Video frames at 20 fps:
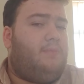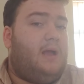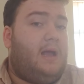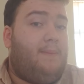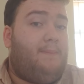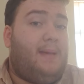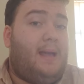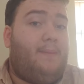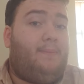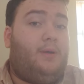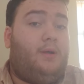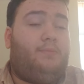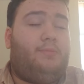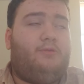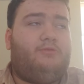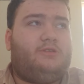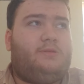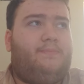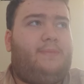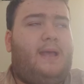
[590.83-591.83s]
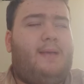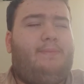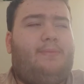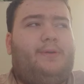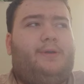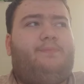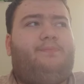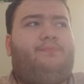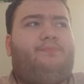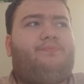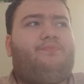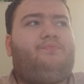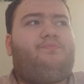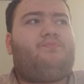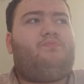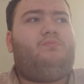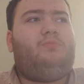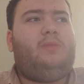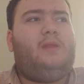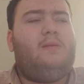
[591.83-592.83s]
A pepper. There is a pepper,
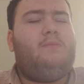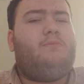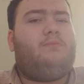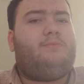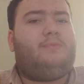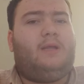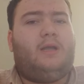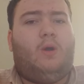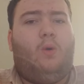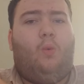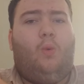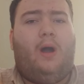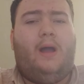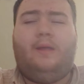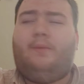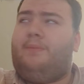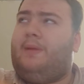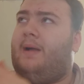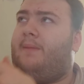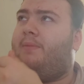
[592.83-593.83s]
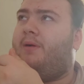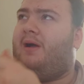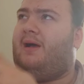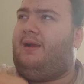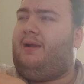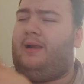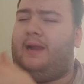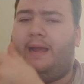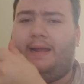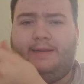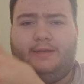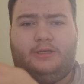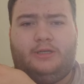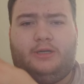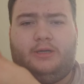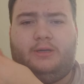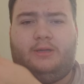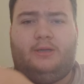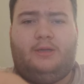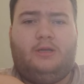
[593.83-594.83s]
like a white pepper, a
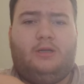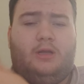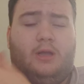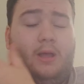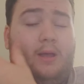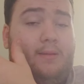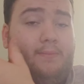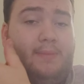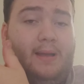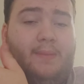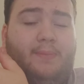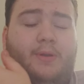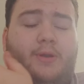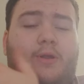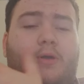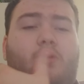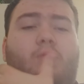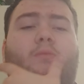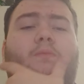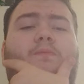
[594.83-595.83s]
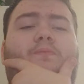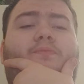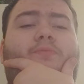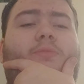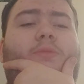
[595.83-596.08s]
lighter pepper note.